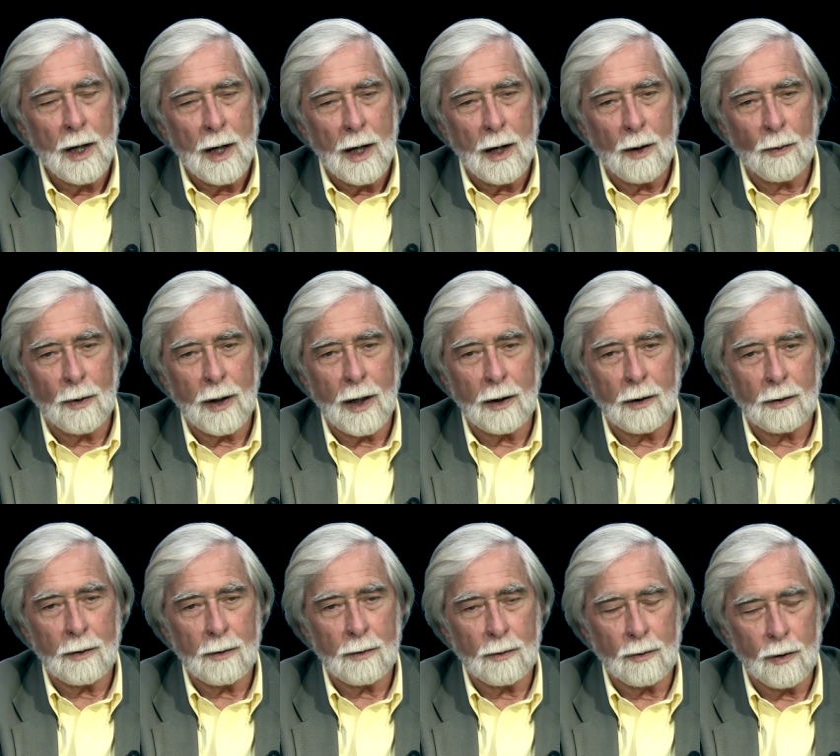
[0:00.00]
And when I
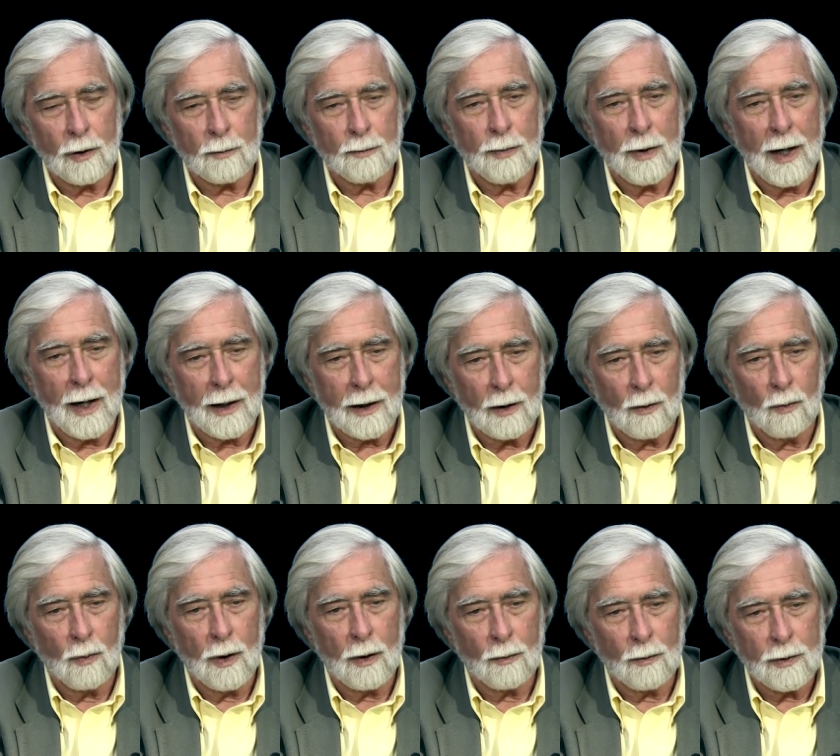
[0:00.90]
look back at
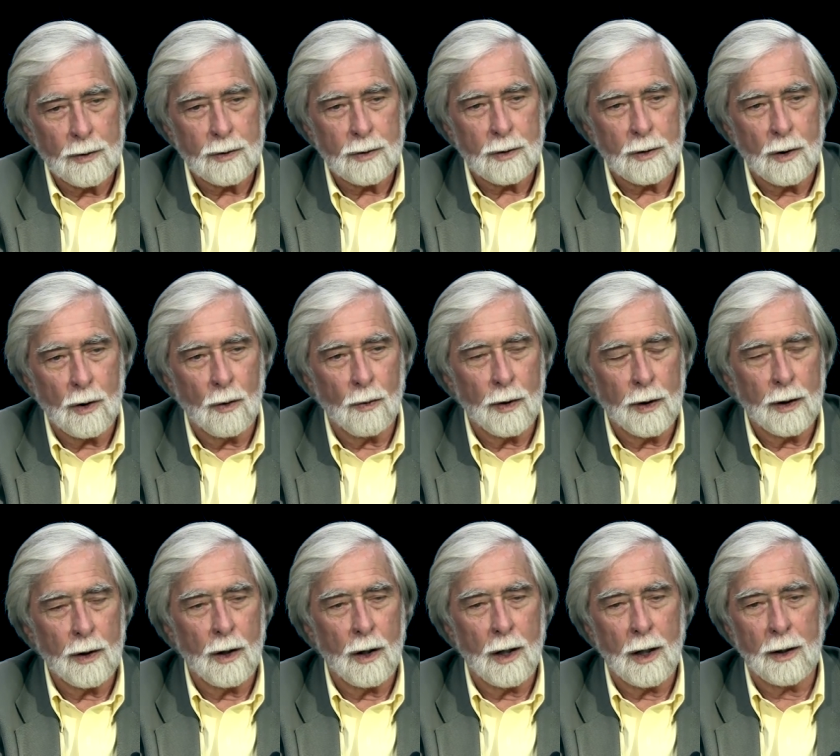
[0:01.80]
what was
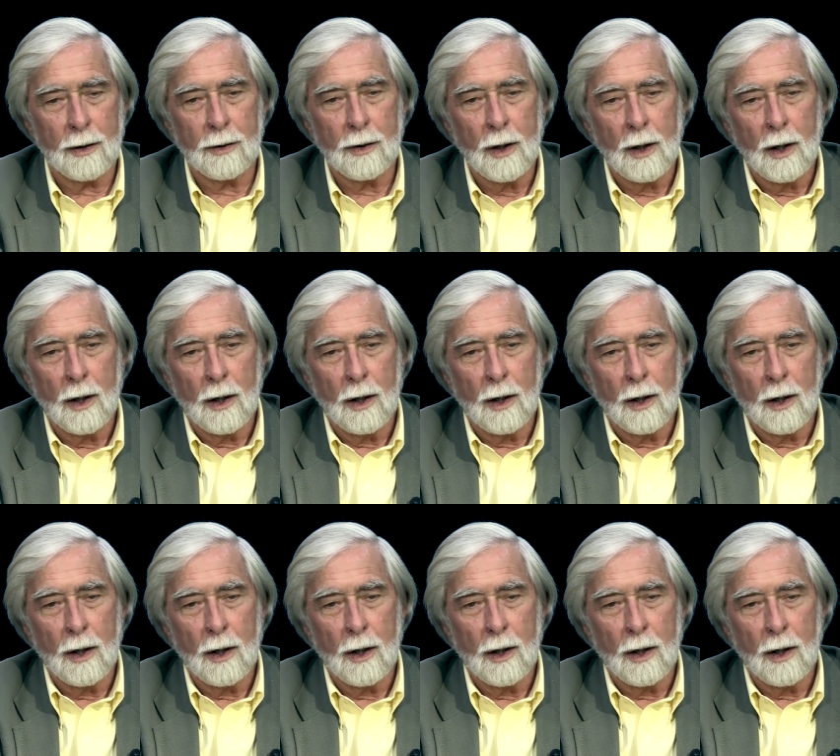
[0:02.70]
going on,